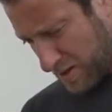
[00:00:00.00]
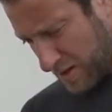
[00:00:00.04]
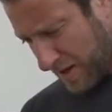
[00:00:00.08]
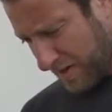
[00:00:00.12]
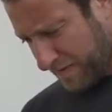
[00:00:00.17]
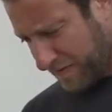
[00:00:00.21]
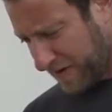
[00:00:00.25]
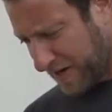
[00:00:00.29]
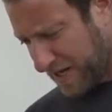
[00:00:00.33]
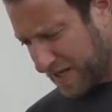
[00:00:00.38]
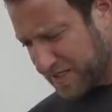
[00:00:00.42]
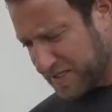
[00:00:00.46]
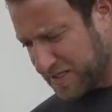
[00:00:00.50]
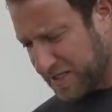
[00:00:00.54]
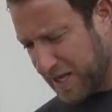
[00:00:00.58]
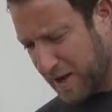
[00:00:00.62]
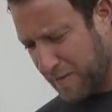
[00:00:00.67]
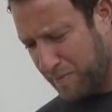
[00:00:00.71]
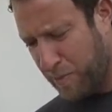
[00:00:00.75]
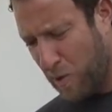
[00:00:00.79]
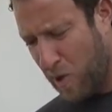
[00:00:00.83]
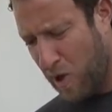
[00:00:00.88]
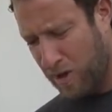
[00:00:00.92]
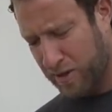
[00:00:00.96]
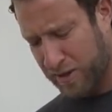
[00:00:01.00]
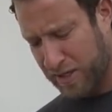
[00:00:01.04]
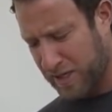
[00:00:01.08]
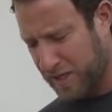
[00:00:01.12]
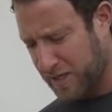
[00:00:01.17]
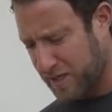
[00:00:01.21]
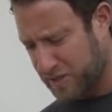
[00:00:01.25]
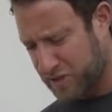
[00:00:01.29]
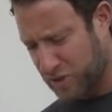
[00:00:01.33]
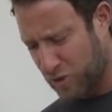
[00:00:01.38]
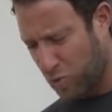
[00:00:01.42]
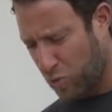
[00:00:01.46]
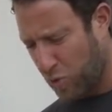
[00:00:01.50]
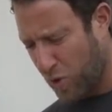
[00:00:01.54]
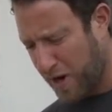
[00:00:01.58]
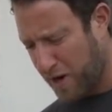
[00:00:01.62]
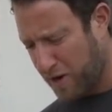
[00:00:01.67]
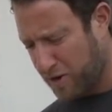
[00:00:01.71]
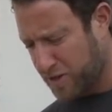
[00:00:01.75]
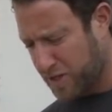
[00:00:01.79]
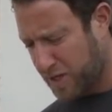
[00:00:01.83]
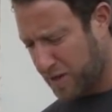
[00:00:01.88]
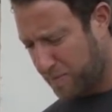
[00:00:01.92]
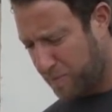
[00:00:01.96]
If it is Neapolitan, it's a
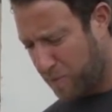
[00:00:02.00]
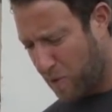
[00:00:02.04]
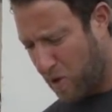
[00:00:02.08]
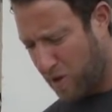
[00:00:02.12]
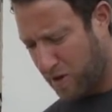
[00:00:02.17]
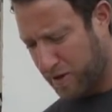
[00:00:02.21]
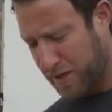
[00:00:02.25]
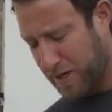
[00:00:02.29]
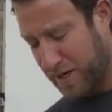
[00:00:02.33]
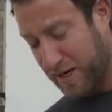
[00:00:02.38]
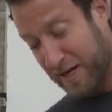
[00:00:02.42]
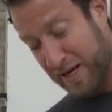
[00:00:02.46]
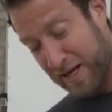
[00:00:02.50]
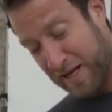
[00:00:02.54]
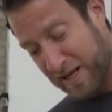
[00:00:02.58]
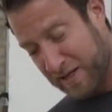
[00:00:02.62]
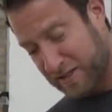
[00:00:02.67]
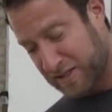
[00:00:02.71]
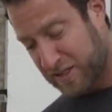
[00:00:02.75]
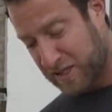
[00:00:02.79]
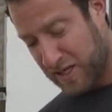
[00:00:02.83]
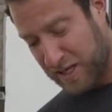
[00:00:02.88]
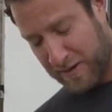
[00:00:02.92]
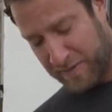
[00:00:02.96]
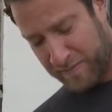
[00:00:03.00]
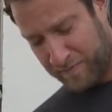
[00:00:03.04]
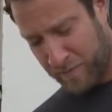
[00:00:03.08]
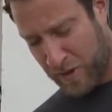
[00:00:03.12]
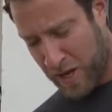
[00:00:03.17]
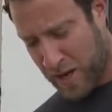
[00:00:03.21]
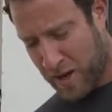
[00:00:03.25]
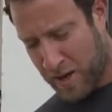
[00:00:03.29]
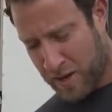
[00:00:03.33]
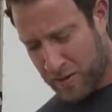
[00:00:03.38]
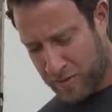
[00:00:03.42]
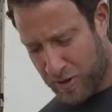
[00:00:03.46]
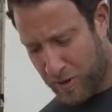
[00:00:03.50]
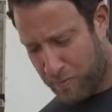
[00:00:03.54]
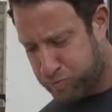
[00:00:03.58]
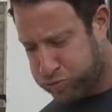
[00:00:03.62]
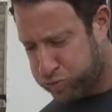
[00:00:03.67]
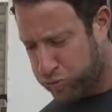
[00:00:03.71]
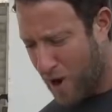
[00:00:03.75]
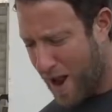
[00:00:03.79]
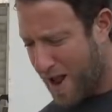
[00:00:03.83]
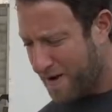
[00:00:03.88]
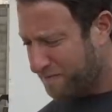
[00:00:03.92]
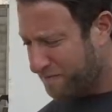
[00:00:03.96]
weird Neapolitan. It is, the
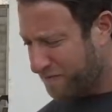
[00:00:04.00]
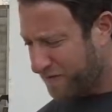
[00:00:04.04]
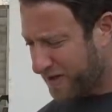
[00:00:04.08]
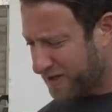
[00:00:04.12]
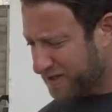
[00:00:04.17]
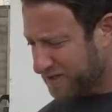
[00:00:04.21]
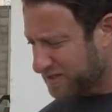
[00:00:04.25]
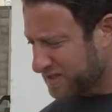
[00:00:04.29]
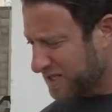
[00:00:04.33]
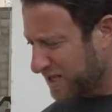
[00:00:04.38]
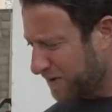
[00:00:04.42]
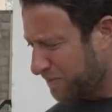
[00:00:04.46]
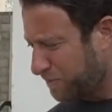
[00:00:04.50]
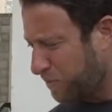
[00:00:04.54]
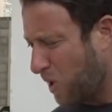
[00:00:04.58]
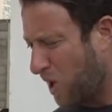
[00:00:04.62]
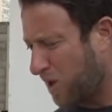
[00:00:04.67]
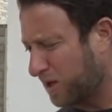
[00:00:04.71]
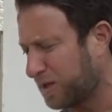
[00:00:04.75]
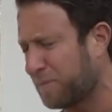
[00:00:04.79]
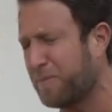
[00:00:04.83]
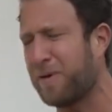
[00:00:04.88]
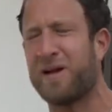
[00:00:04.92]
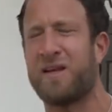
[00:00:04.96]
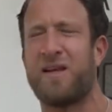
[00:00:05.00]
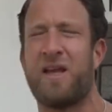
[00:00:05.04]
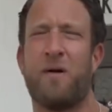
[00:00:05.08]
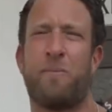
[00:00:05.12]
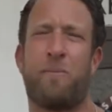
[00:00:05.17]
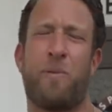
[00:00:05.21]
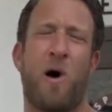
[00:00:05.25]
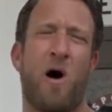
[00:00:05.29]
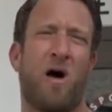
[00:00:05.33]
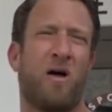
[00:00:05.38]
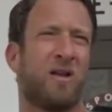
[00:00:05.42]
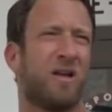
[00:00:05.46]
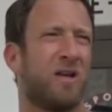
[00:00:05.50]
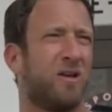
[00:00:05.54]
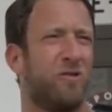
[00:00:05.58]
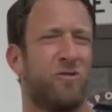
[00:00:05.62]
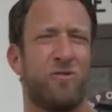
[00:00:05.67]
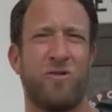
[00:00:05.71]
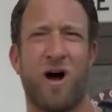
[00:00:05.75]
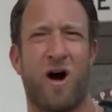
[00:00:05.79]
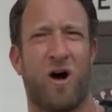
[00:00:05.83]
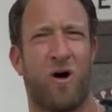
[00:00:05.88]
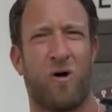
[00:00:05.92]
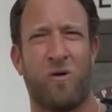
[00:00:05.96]
bread feels Neapolitan, but Neapolitan,
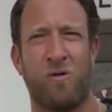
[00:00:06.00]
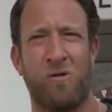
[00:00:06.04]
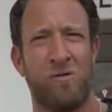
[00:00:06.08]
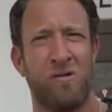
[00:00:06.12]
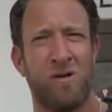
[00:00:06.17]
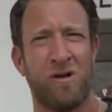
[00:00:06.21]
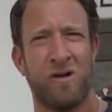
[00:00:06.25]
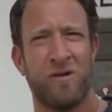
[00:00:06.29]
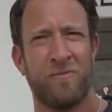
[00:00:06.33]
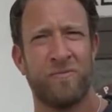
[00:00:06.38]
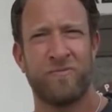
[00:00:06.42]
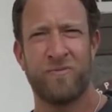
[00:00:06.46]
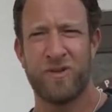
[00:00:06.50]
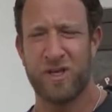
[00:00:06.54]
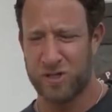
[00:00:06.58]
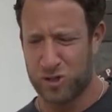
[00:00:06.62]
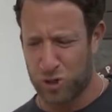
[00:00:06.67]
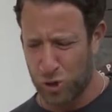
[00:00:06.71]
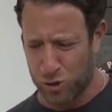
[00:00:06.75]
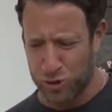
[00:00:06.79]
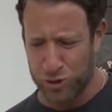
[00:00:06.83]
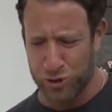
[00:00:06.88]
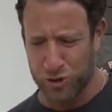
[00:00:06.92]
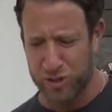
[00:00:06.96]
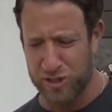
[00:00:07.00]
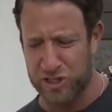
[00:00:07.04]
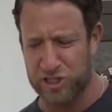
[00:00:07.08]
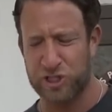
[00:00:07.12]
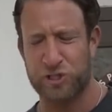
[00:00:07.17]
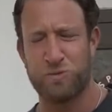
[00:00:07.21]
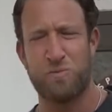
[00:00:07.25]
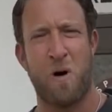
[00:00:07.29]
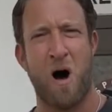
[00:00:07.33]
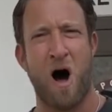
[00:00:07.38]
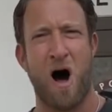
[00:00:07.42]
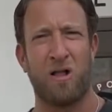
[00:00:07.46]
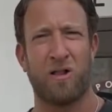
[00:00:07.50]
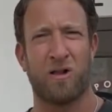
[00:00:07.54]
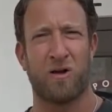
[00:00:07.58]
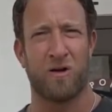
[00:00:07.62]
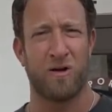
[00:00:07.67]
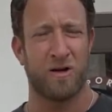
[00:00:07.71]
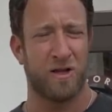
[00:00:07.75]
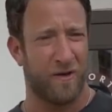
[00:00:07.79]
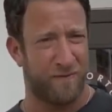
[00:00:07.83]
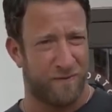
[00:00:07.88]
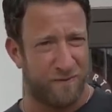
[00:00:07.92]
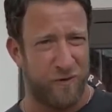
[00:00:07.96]
you know, is usually smaller
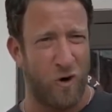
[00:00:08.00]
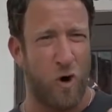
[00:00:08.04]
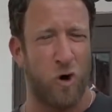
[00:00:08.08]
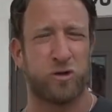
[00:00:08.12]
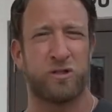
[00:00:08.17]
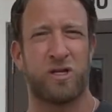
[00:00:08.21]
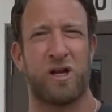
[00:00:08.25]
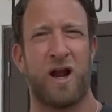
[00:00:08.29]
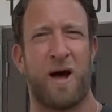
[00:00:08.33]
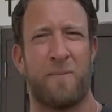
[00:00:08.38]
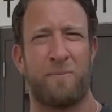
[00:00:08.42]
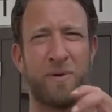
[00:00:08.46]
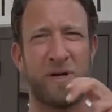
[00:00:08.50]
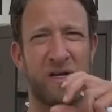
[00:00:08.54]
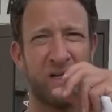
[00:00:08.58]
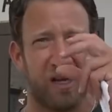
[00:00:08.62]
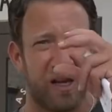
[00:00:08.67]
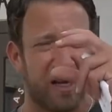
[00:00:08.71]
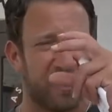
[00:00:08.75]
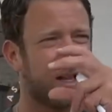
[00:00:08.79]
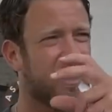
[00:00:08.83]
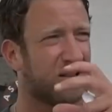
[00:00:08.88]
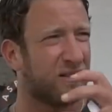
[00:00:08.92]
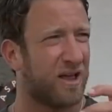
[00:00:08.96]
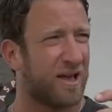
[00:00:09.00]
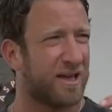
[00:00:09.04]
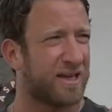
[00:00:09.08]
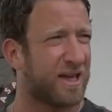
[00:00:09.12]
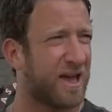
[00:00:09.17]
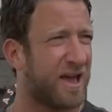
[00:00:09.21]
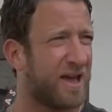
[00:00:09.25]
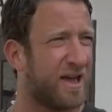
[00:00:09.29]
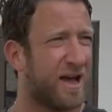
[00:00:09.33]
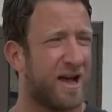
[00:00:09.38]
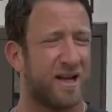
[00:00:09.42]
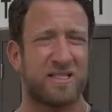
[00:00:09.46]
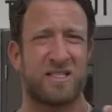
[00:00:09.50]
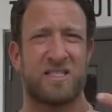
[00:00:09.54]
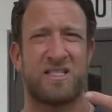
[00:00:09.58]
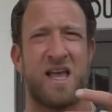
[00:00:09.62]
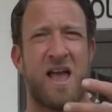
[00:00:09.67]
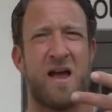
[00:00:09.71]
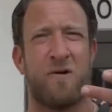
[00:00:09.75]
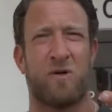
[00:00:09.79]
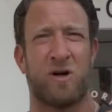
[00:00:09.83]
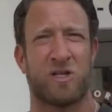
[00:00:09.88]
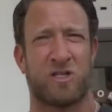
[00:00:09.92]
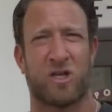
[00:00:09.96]
and you fold it up and you eat it like a
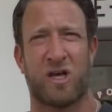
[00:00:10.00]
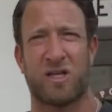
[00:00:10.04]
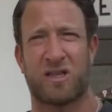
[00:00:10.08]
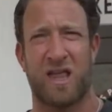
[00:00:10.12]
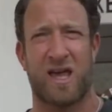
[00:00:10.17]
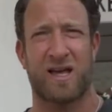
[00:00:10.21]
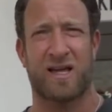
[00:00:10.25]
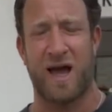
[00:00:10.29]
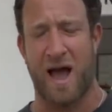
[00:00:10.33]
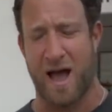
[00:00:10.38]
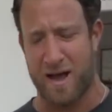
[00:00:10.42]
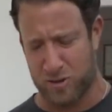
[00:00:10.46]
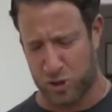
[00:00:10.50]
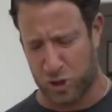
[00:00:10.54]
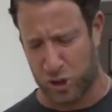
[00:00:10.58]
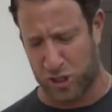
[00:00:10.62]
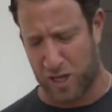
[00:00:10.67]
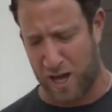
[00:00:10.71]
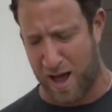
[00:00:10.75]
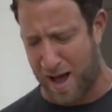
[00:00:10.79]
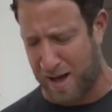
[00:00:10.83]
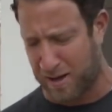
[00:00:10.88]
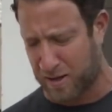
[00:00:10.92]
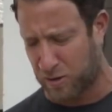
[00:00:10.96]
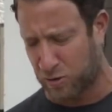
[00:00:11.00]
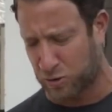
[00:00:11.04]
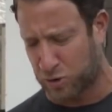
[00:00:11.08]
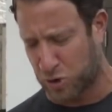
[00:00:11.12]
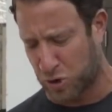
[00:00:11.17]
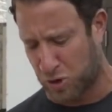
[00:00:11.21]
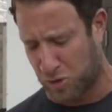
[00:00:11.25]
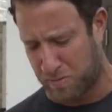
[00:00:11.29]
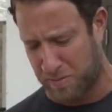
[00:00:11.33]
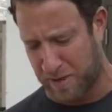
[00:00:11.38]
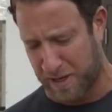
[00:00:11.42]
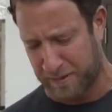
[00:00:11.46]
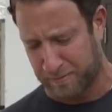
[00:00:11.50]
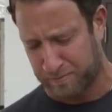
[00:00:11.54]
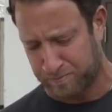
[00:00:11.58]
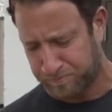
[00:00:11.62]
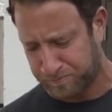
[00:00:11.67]
sandwich, like that guy in Chicago told me.